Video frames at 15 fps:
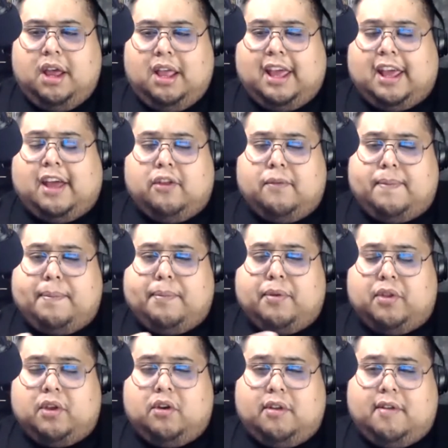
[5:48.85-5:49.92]
like other people
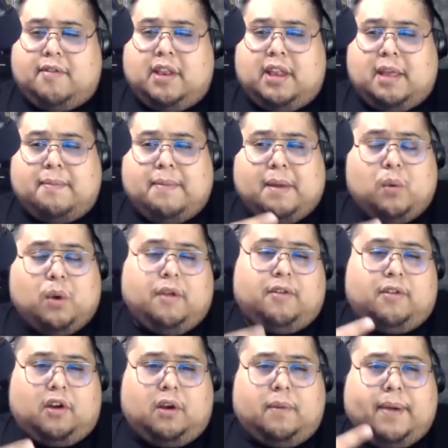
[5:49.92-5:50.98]
that are listening that may want to
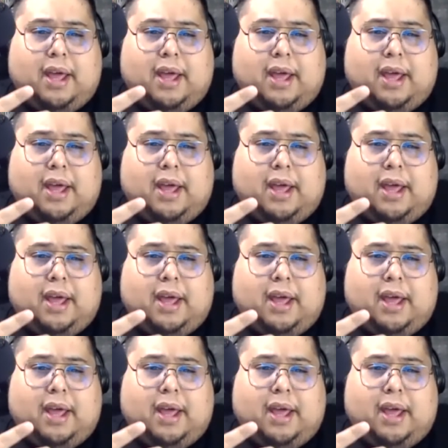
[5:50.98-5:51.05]
start a